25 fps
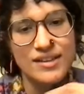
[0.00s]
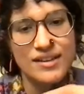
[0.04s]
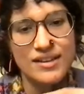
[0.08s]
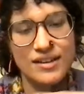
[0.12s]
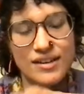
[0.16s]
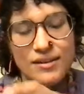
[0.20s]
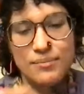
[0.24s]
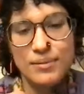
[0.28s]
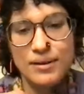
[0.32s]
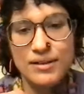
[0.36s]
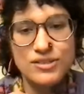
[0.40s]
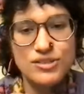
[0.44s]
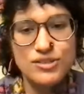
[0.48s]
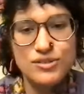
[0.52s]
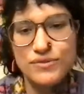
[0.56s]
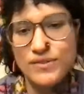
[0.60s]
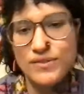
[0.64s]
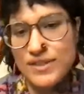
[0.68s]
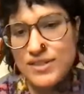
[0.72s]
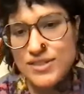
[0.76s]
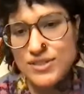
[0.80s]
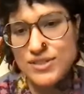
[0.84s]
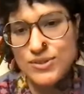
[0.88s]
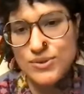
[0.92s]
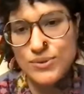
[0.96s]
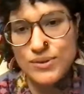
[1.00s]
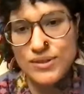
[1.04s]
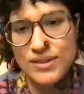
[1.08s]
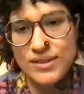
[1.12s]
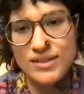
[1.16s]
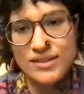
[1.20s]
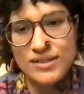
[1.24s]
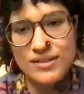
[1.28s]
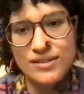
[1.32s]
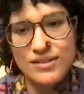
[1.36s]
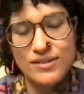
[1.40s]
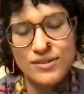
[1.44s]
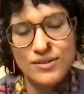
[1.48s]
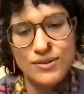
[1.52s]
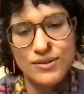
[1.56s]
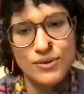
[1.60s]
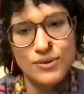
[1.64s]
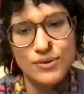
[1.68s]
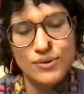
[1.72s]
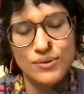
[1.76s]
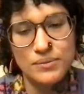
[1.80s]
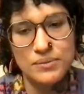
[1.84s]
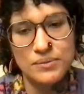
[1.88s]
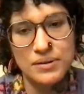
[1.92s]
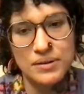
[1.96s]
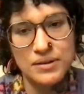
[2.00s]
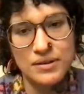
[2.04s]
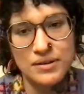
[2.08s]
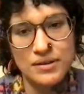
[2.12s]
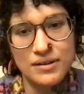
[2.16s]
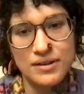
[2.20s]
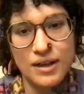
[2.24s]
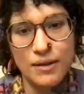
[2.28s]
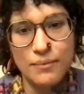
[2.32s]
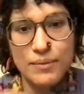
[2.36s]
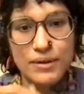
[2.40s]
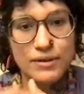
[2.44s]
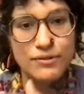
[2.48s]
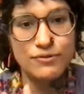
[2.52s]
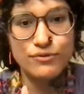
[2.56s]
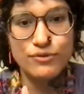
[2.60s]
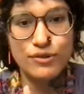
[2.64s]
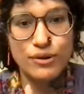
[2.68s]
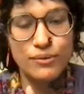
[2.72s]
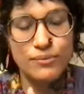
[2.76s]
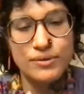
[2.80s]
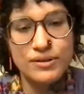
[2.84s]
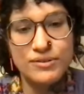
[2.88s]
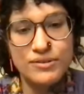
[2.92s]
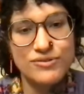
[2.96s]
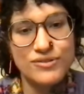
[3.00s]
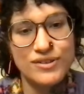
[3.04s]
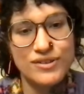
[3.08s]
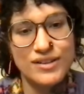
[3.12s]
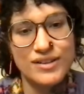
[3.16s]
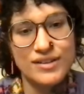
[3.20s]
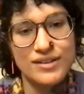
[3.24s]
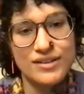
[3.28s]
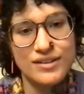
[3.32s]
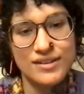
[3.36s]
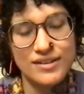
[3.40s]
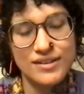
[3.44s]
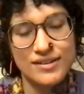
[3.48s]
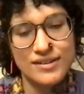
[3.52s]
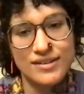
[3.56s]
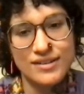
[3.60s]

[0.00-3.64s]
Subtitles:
A bunch of us student, coming from different